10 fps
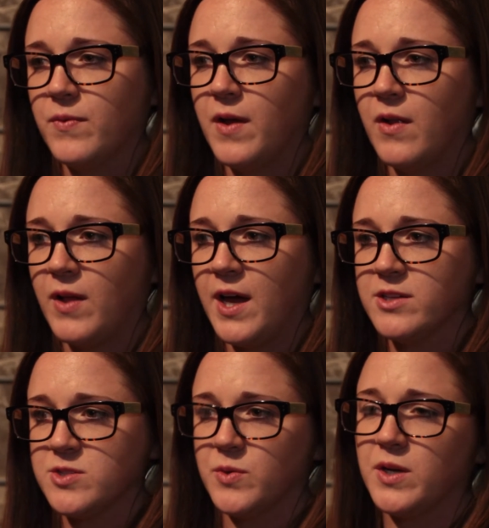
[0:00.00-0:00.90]

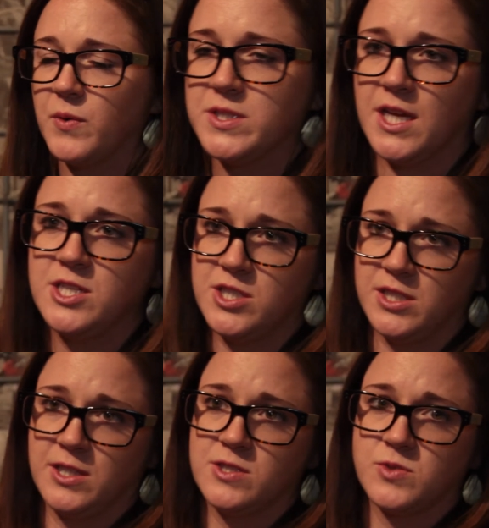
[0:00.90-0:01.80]
So when I to
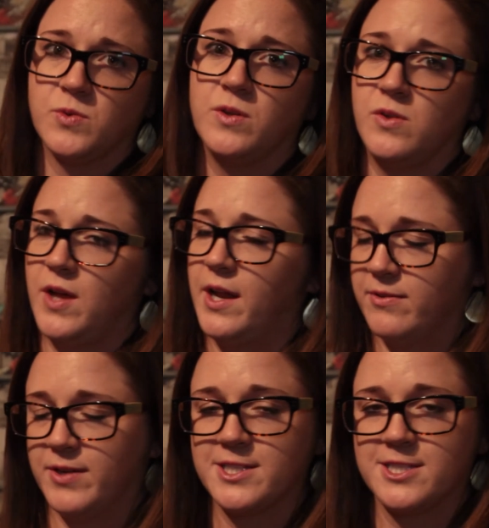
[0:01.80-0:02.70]
engineering school, a lot
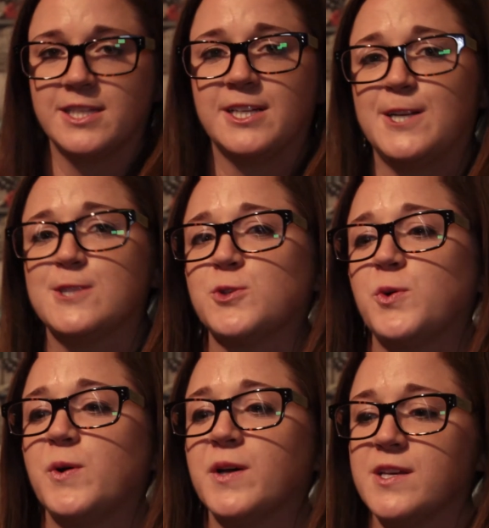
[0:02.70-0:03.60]
of engineering
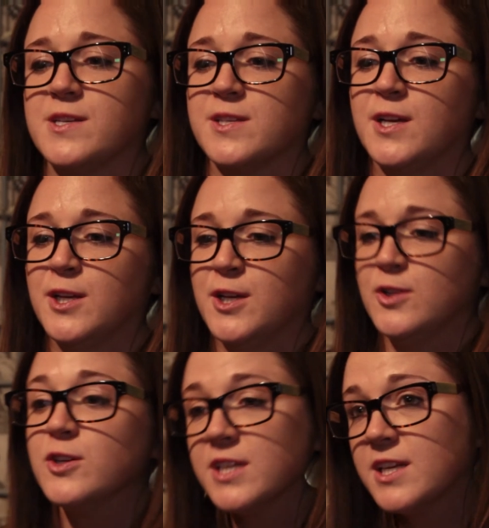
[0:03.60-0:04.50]
school is
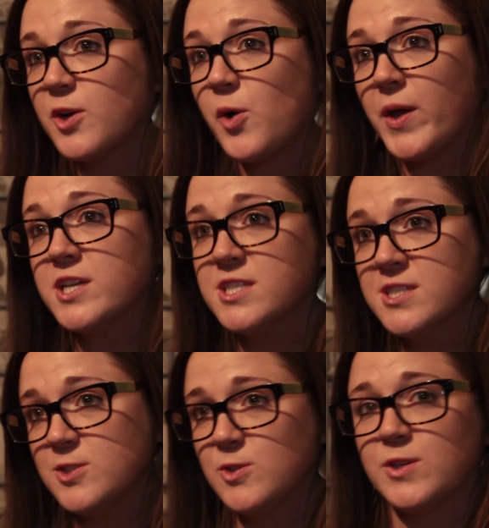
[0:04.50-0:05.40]
learning
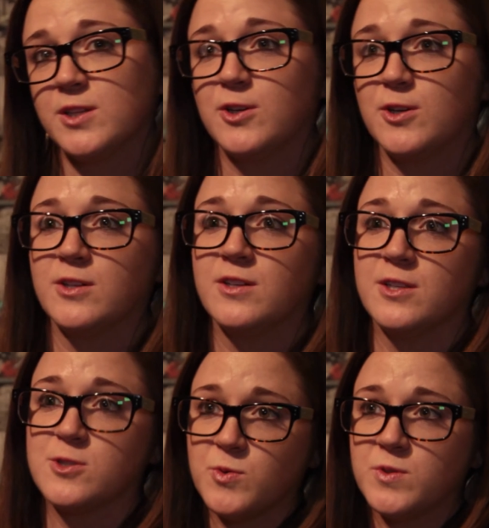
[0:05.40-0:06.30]
equations so you can learn
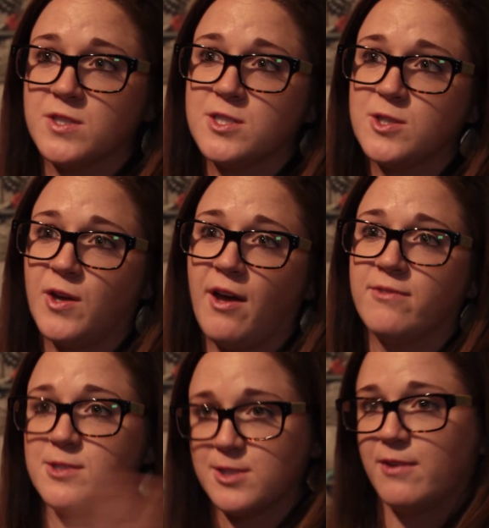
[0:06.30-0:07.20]
the tools that you
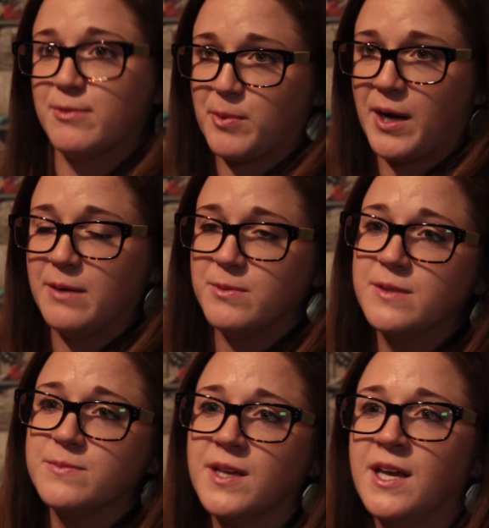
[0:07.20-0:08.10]
have to solve a
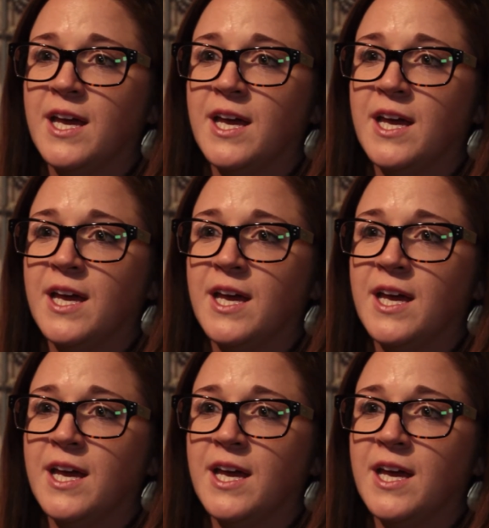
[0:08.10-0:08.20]
problem.